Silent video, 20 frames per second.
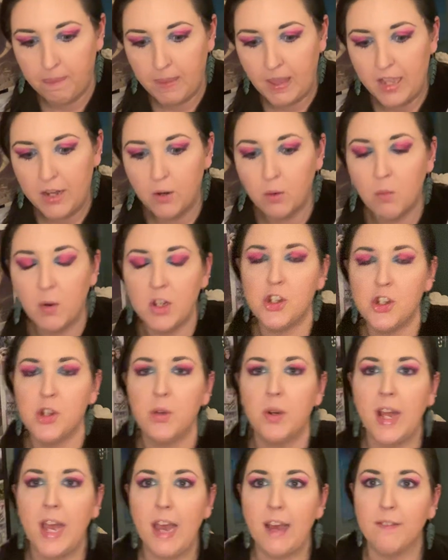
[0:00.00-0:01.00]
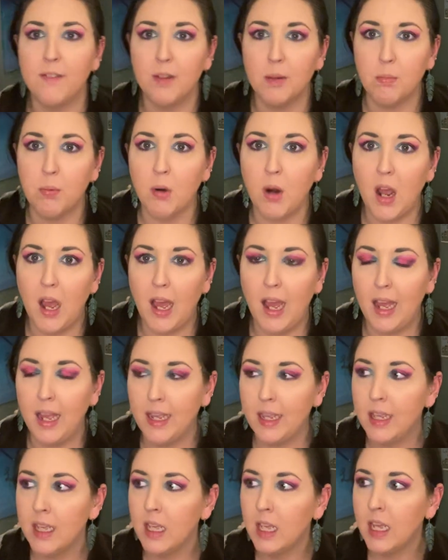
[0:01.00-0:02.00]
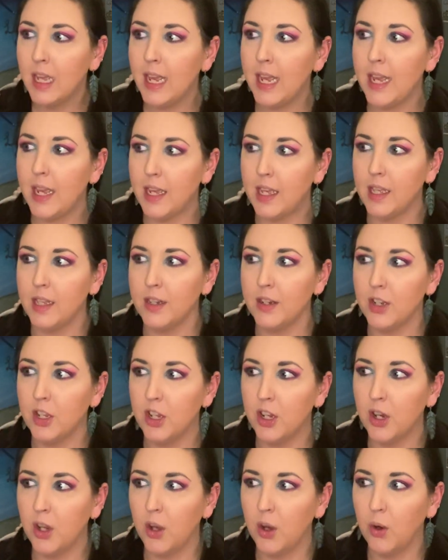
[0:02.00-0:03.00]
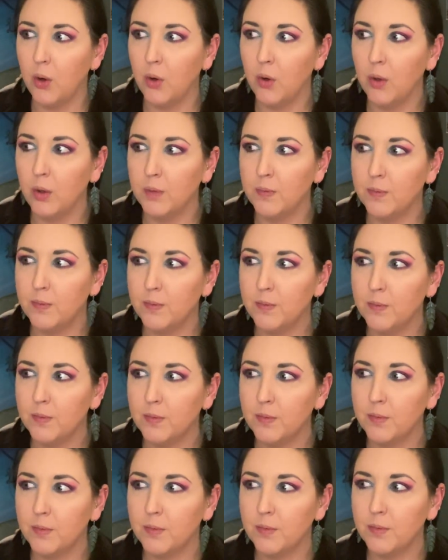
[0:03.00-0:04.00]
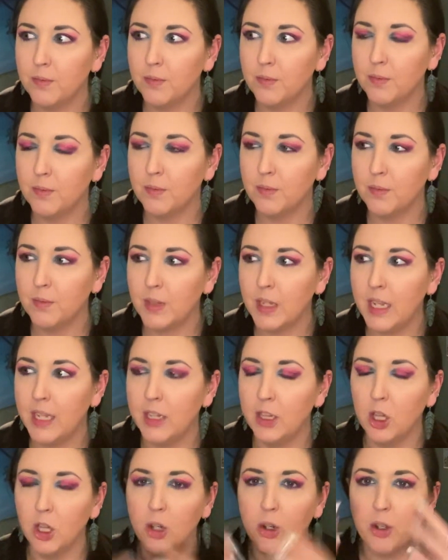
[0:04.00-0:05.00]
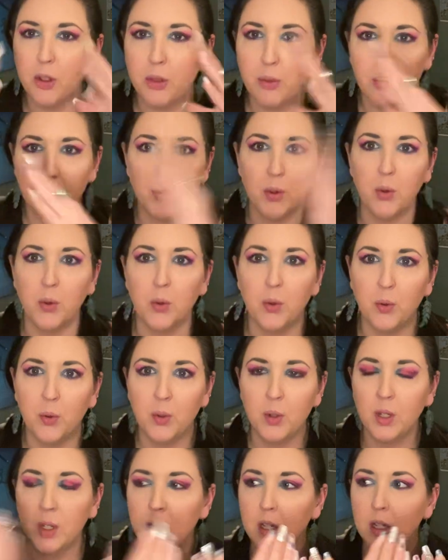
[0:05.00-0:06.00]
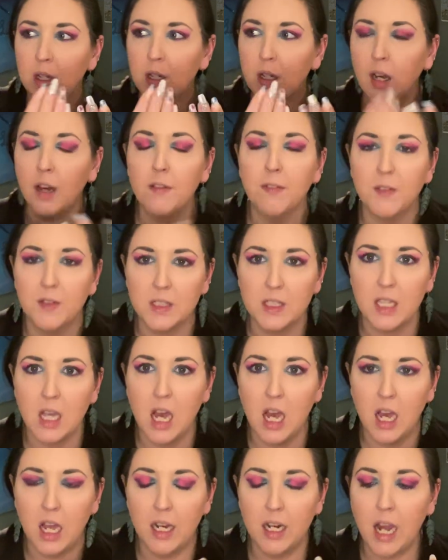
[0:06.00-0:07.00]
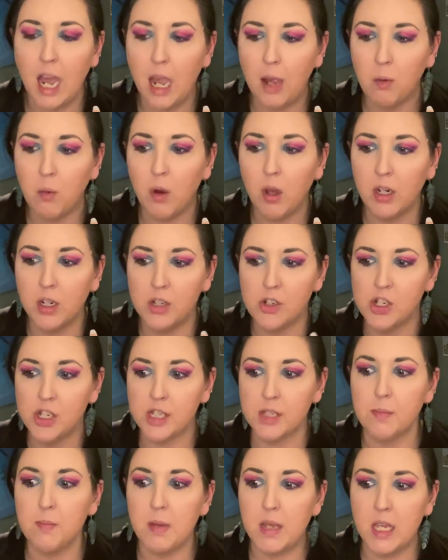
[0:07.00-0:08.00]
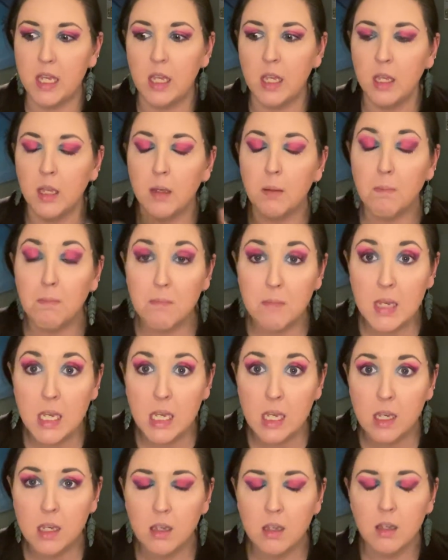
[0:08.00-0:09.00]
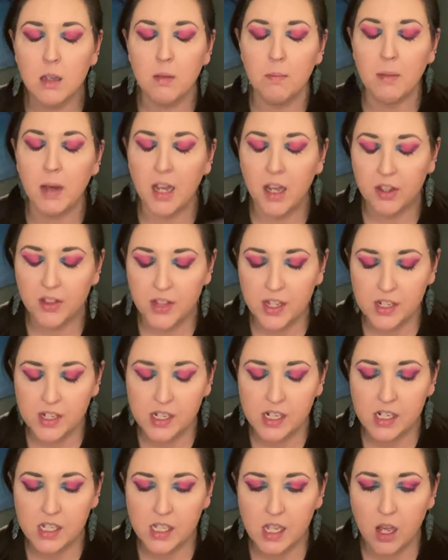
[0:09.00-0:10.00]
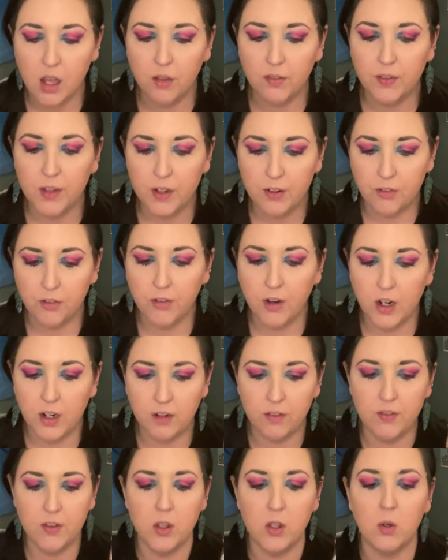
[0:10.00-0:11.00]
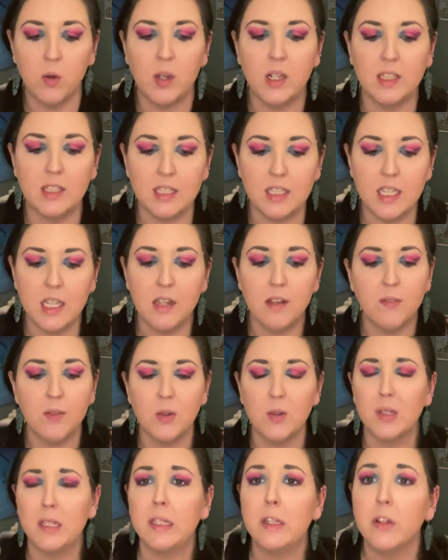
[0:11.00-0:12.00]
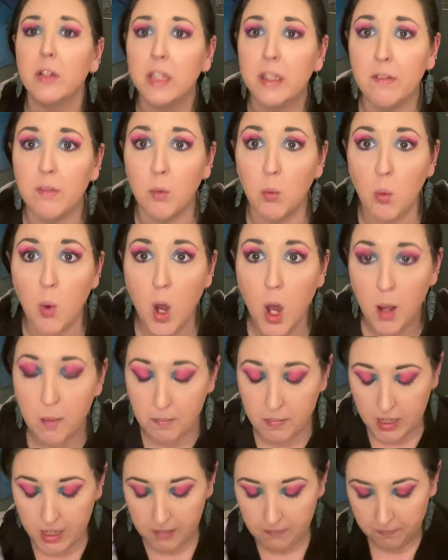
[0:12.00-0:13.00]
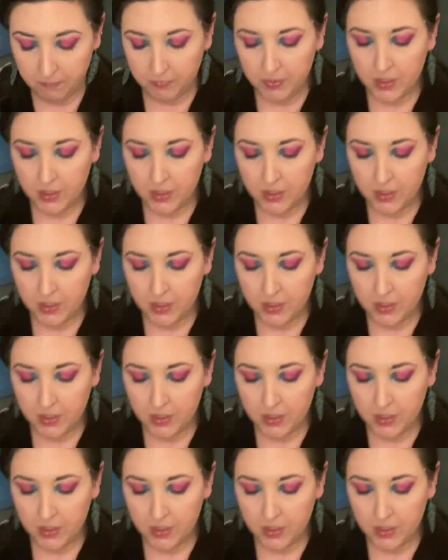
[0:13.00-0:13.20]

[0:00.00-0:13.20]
I don't want you to have to pry and, you know, and look through a facade. I want to just be me, my authentic self, in front of you and see if you still even want me.